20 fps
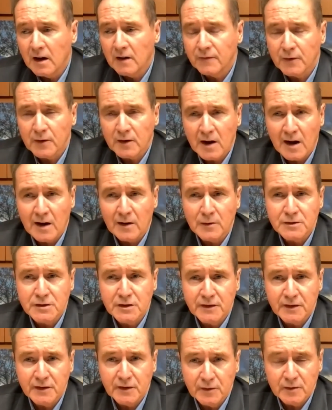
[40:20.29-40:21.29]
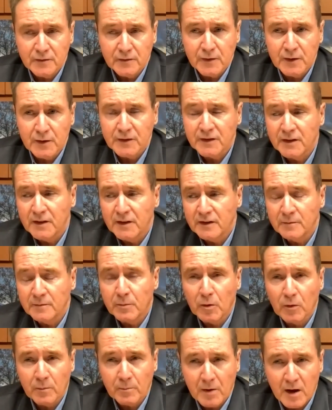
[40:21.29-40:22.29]
for colleges and universities,
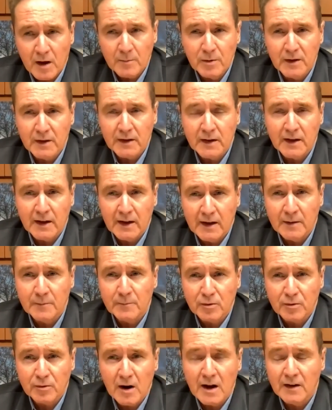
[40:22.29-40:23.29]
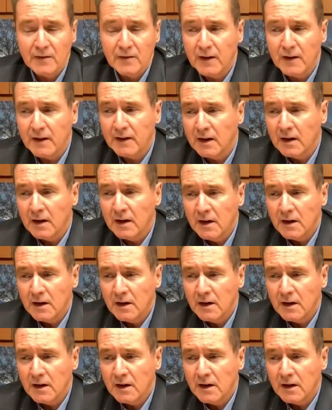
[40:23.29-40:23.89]
both public and private,